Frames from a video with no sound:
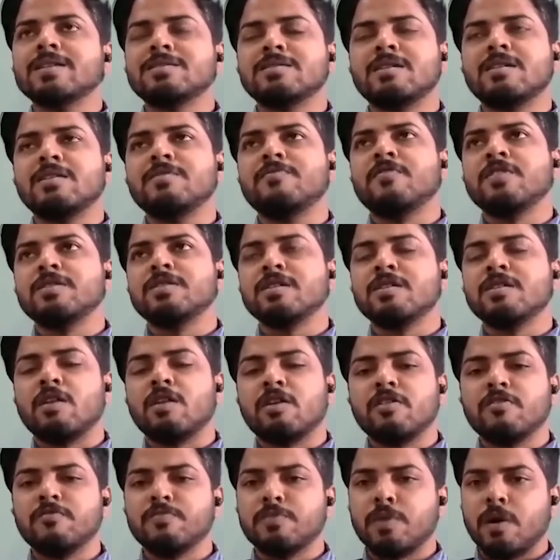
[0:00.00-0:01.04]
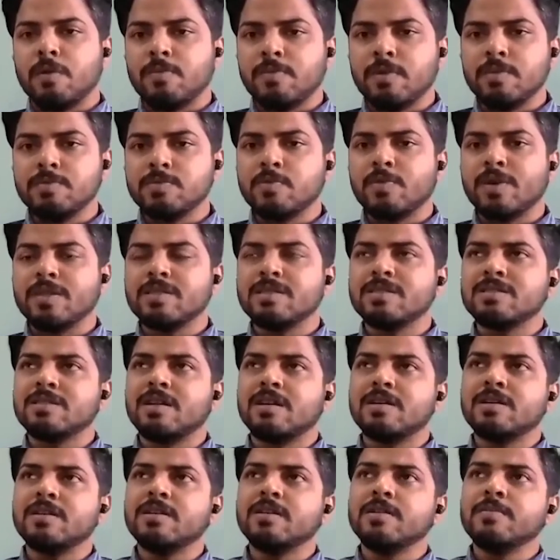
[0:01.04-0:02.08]
started facing a lot of problems when they
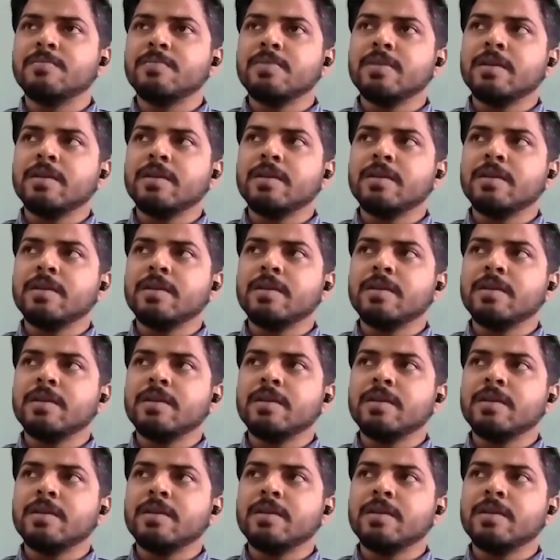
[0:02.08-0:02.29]
started,